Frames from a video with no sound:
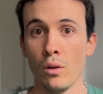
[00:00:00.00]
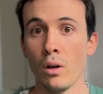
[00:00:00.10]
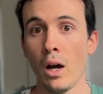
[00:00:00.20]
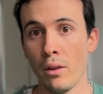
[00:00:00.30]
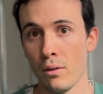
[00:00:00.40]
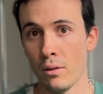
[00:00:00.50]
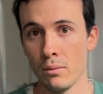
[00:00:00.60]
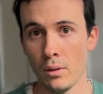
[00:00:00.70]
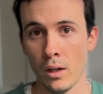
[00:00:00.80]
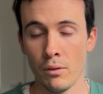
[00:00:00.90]

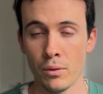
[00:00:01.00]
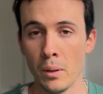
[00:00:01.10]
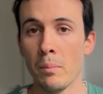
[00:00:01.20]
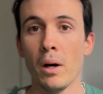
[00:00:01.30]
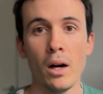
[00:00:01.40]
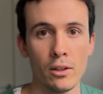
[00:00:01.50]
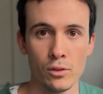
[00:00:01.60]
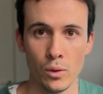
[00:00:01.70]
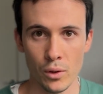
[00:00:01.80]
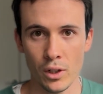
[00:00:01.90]
either from the
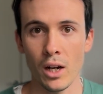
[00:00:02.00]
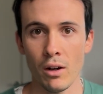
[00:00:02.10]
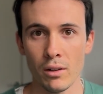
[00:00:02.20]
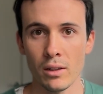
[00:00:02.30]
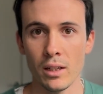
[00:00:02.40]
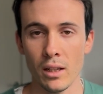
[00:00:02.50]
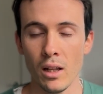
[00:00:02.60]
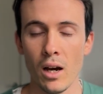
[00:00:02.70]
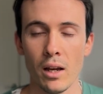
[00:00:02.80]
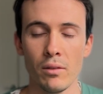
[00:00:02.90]
past or currently
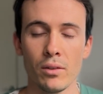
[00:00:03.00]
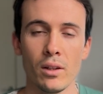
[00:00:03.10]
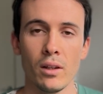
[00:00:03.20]
alive.